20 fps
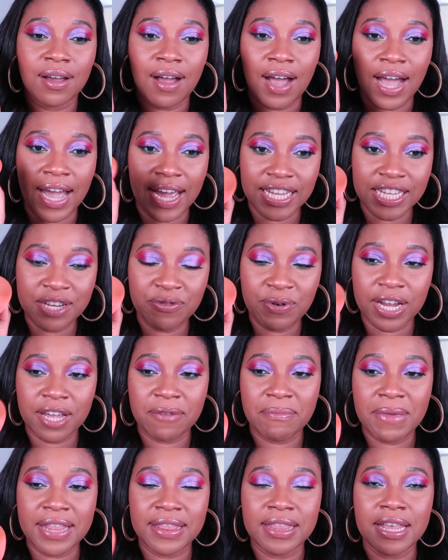Highly
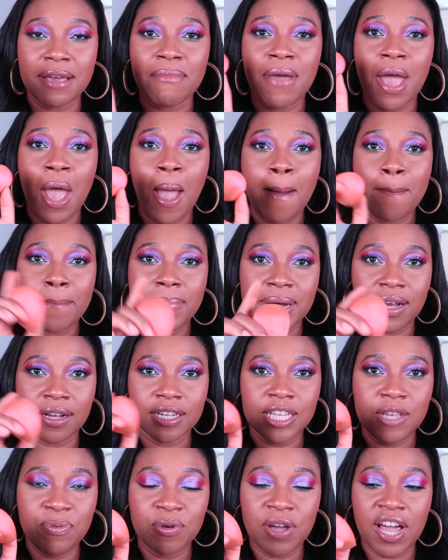recommend them, but
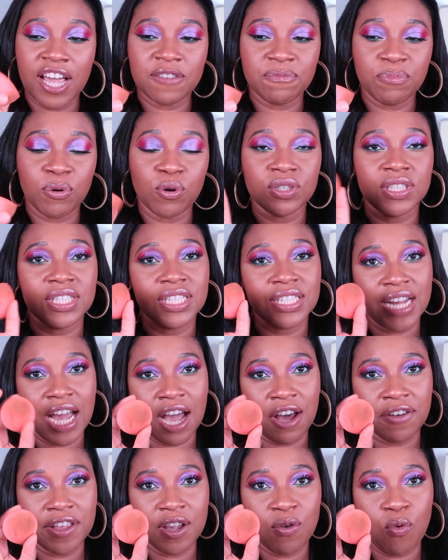I'll keep you guys posted on
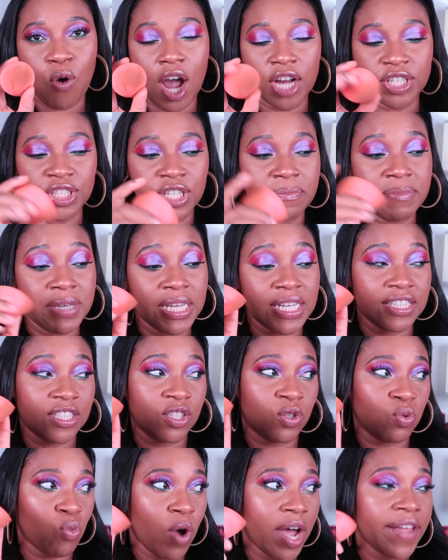how they wash up, because
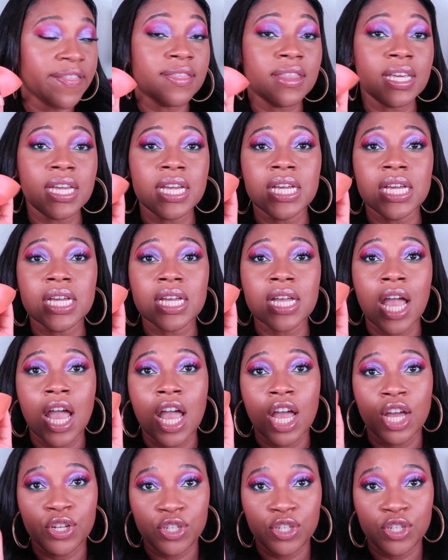it's one thing